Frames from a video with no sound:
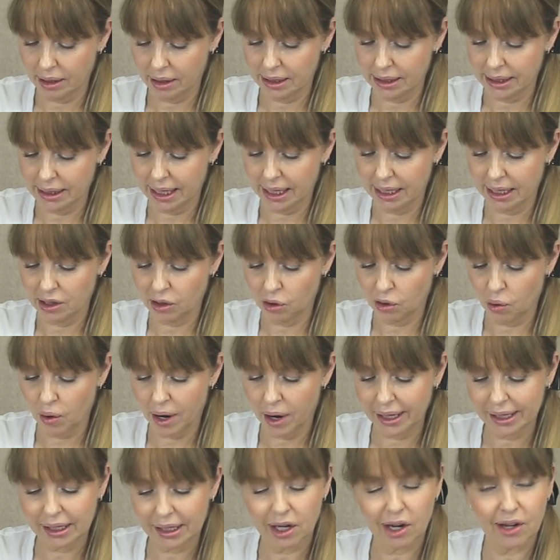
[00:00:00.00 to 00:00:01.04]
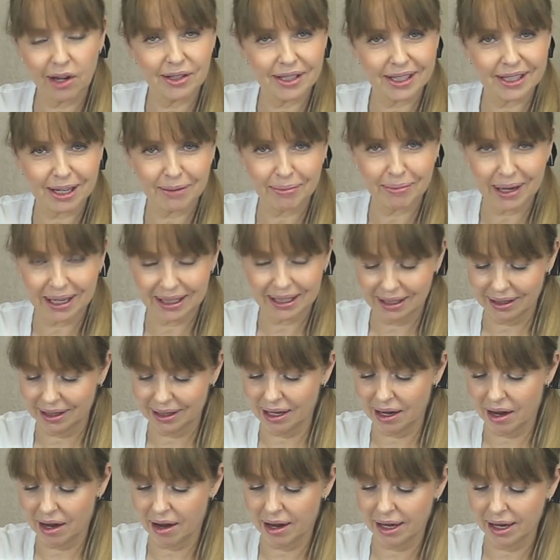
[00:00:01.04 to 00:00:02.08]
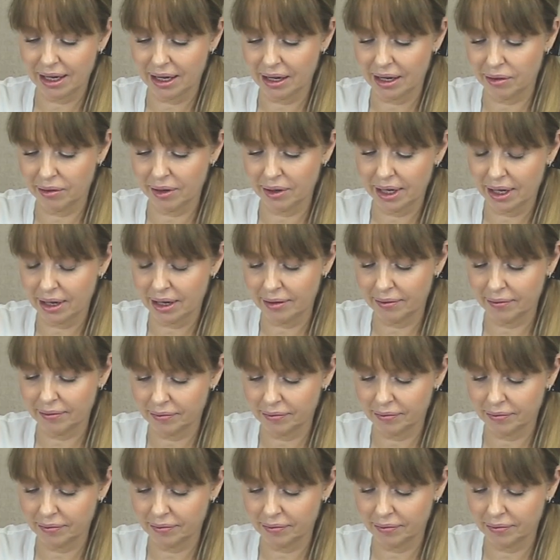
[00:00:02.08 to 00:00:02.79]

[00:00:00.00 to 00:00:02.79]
Take it quite close up under the eye area.